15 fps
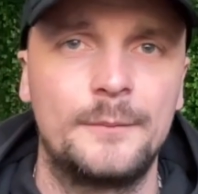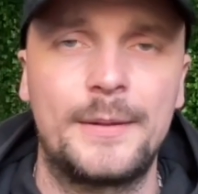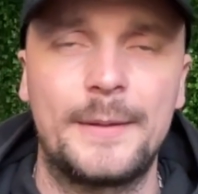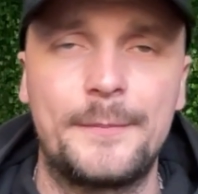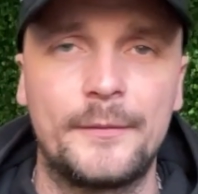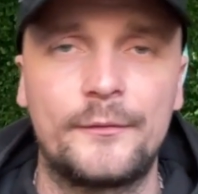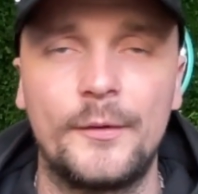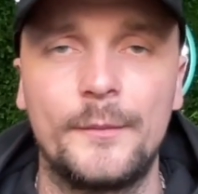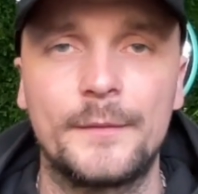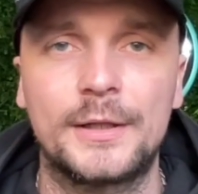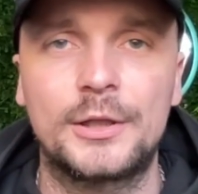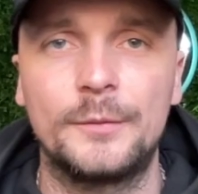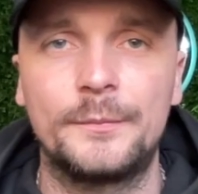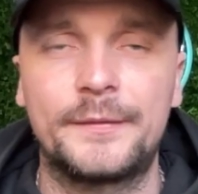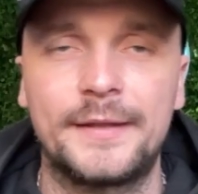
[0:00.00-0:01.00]
People from the
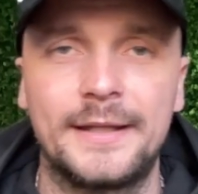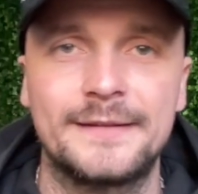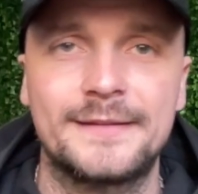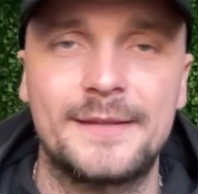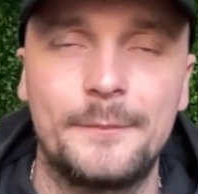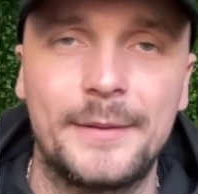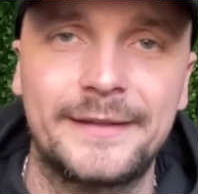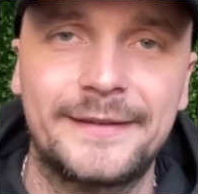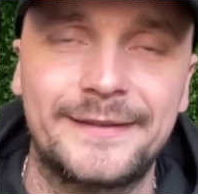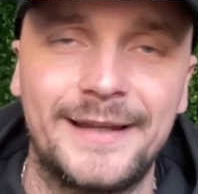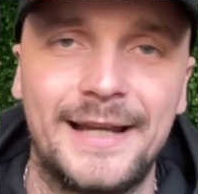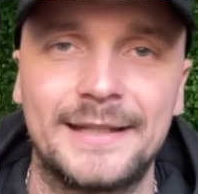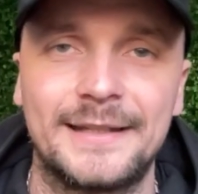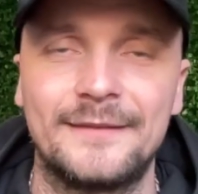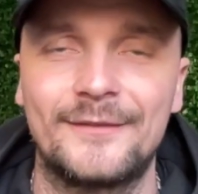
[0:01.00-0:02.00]
club saying it's the best
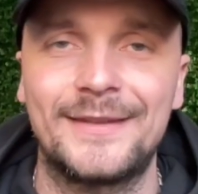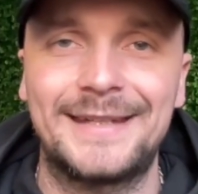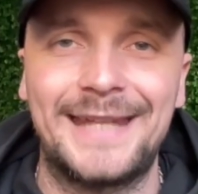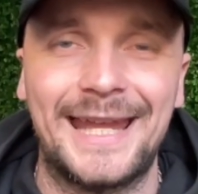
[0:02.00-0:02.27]
signing of the